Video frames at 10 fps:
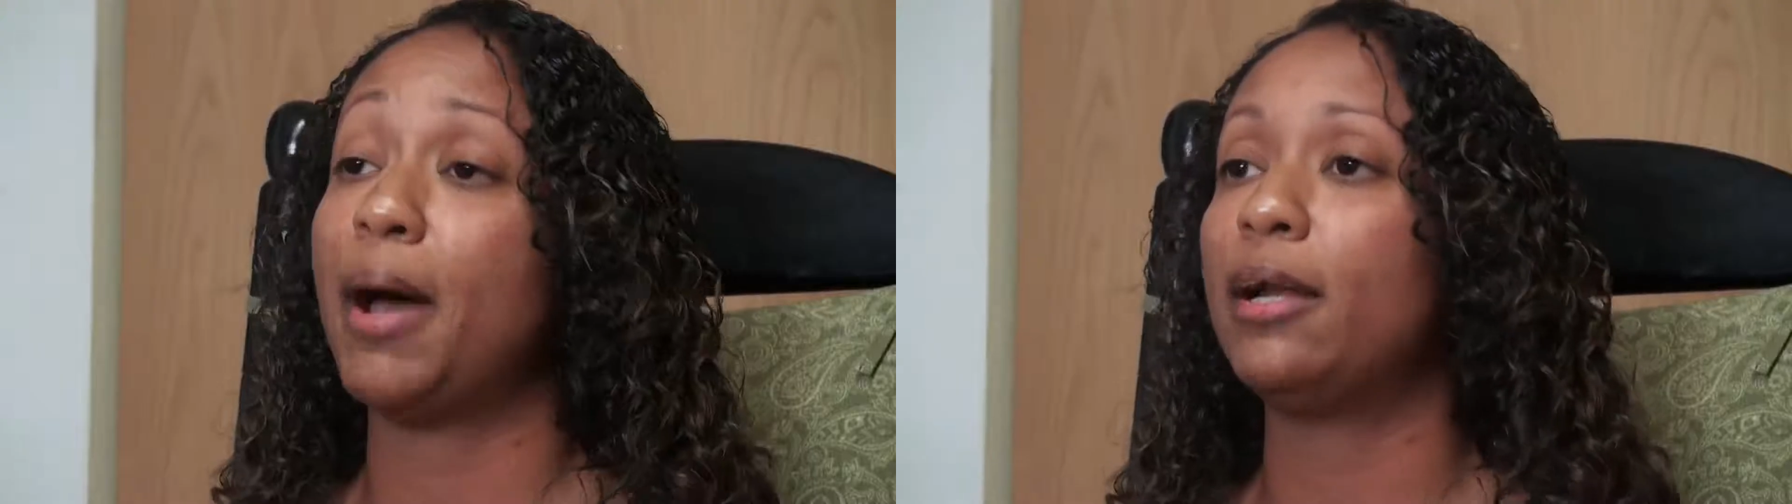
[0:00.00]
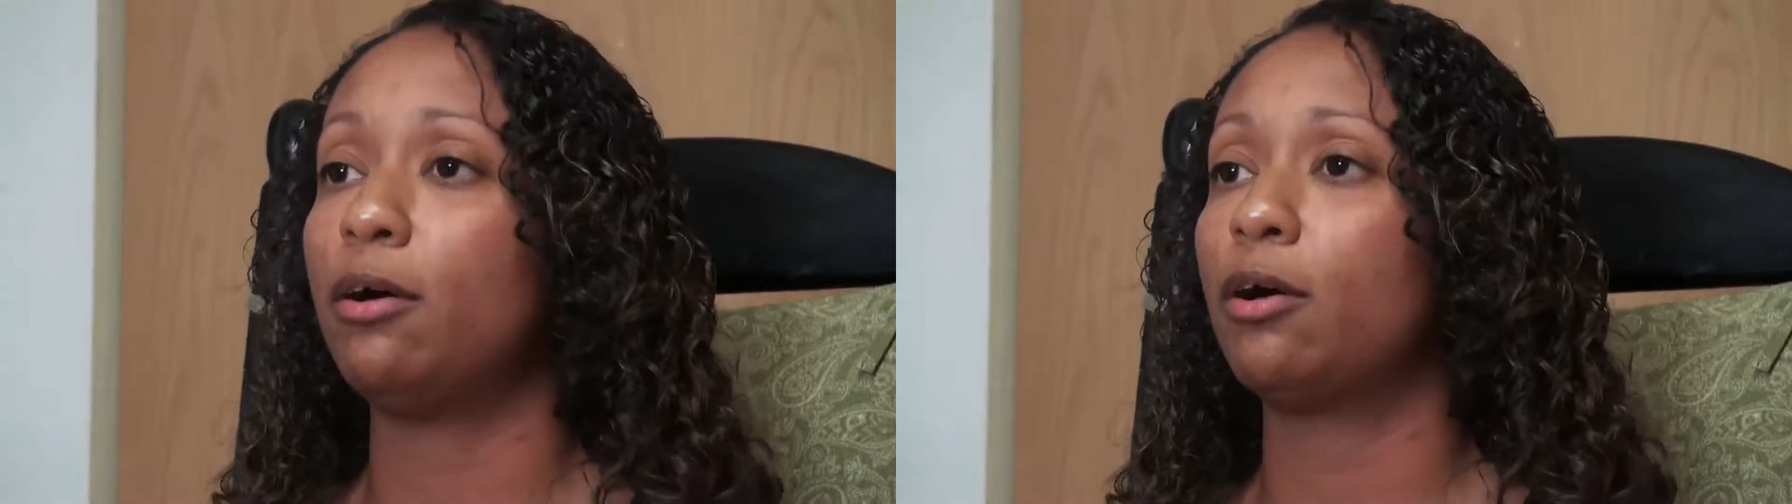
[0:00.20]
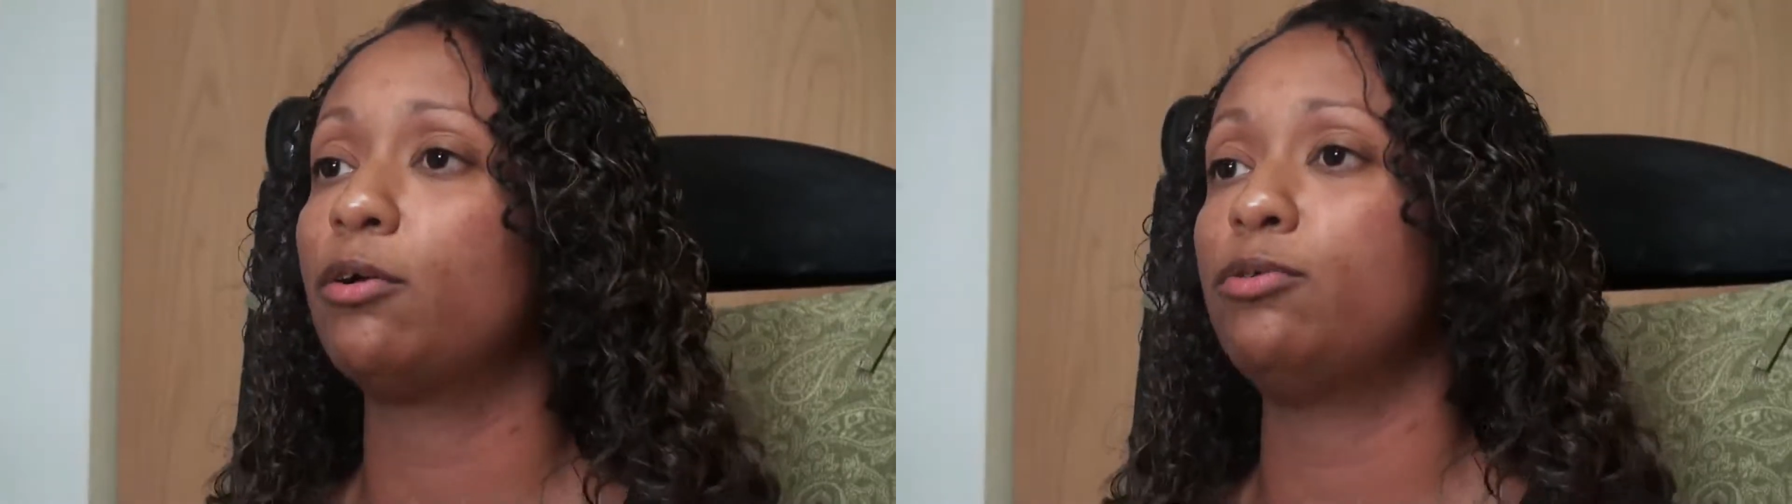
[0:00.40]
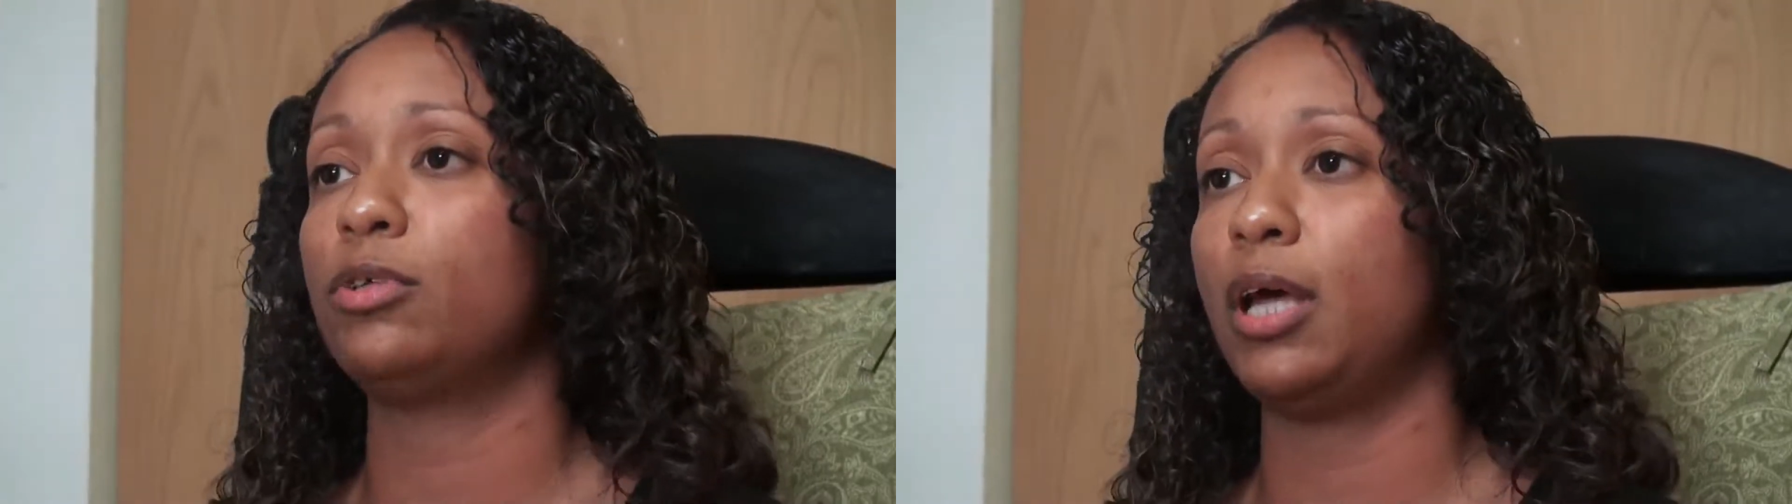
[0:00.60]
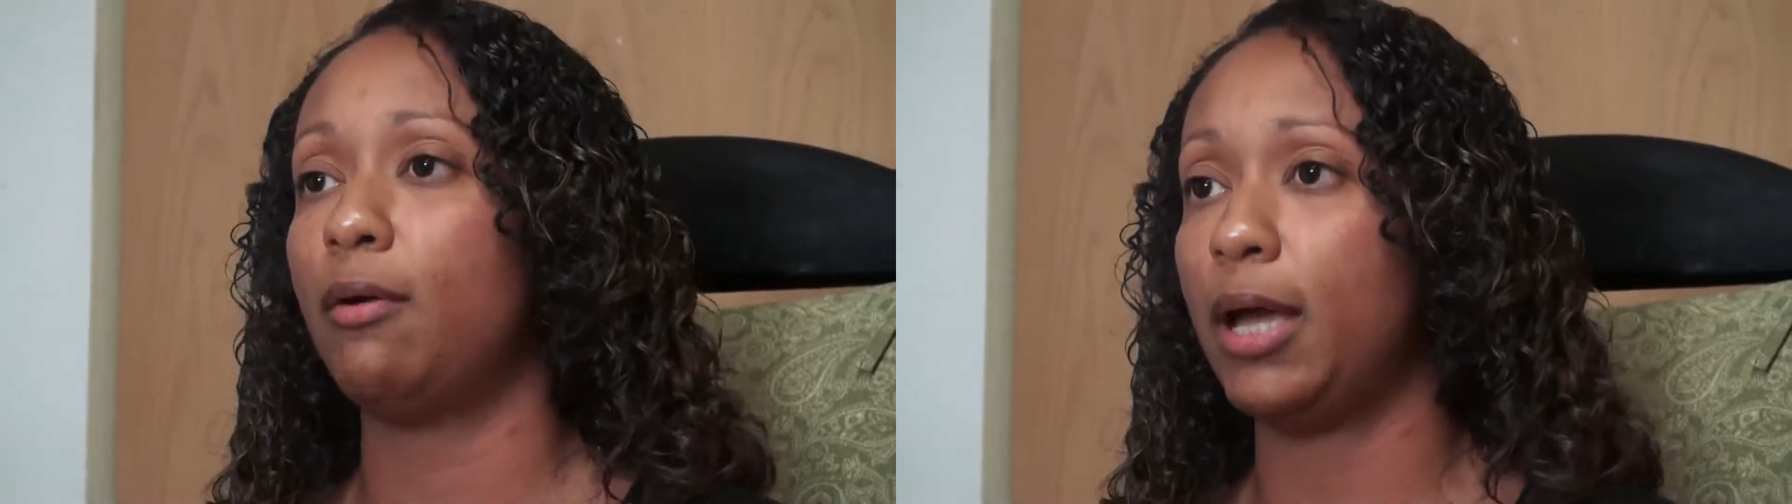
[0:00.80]
my daughter,
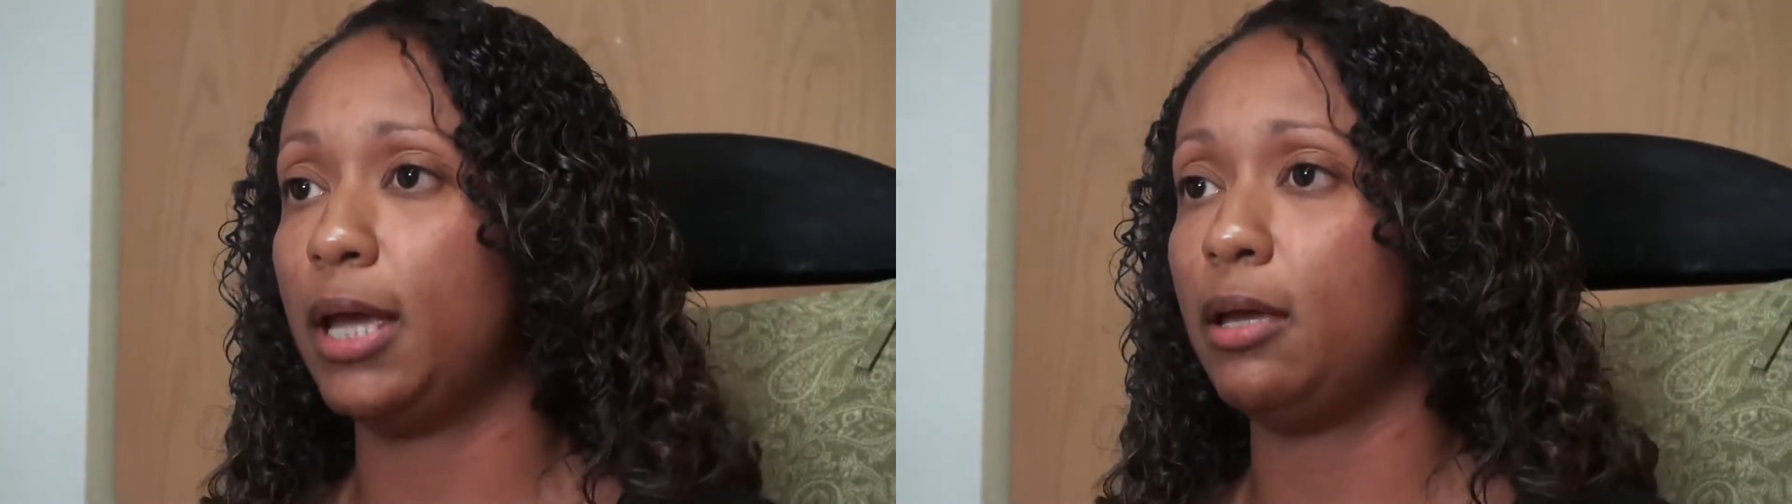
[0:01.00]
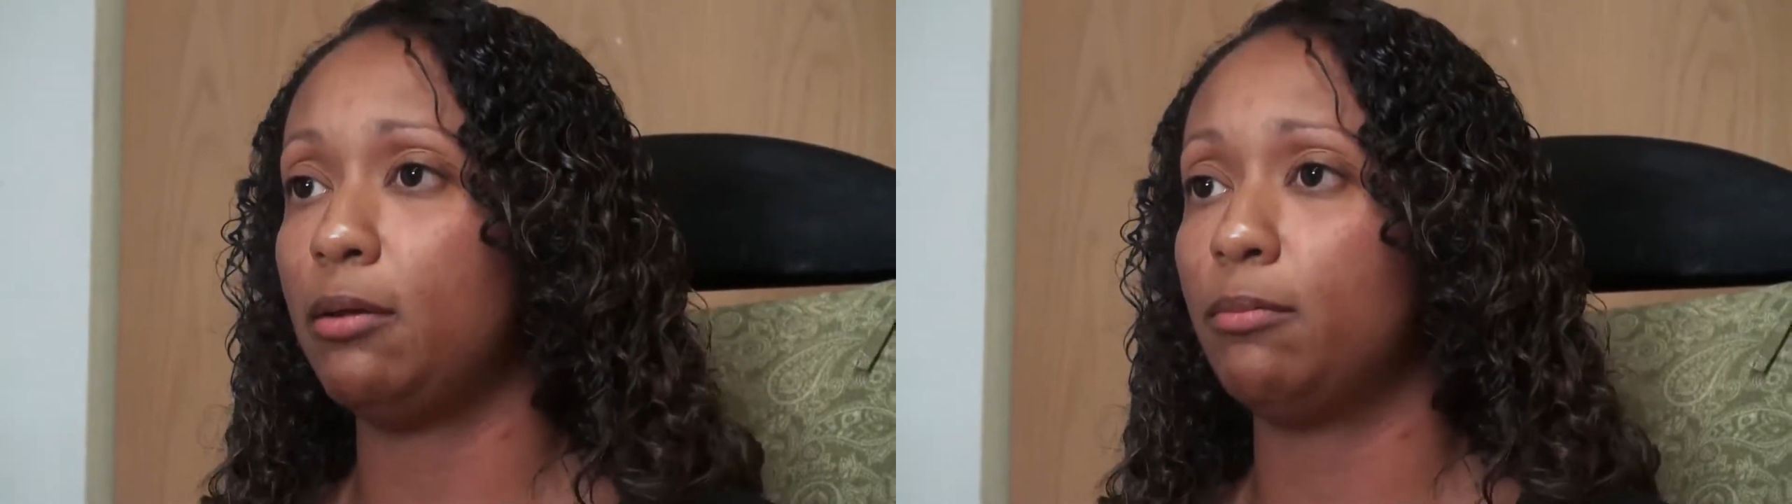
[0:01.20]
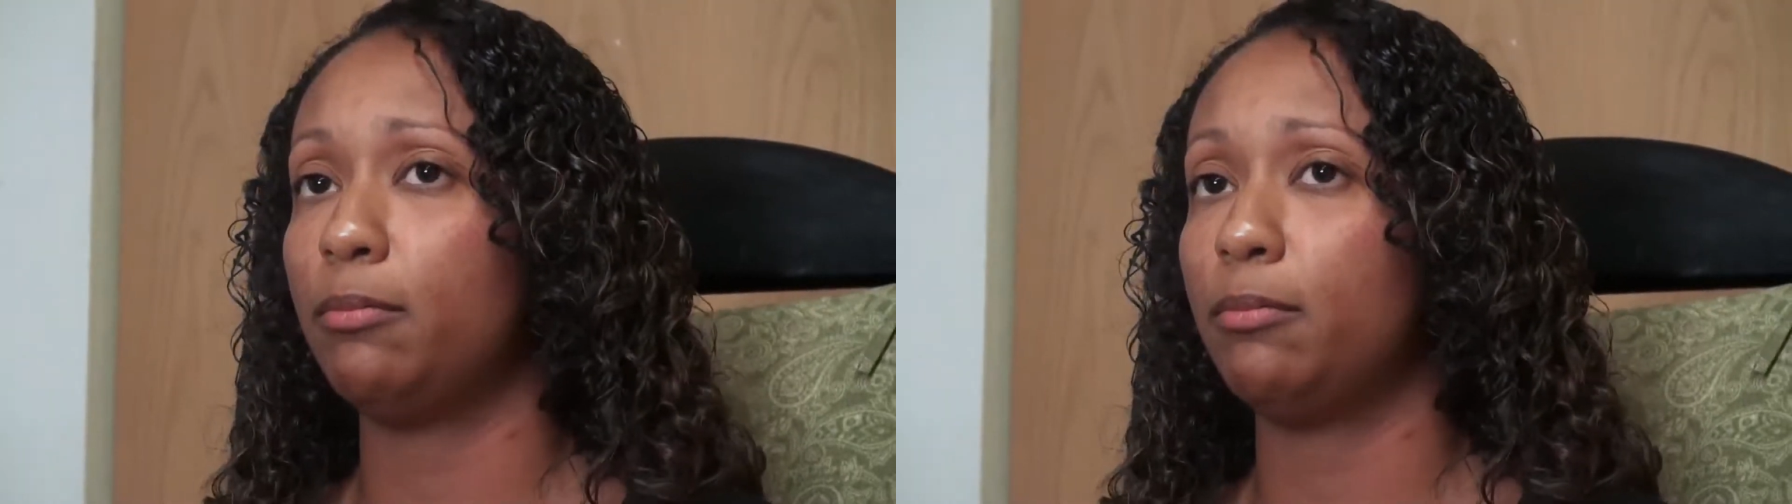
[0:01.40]
who's now 8,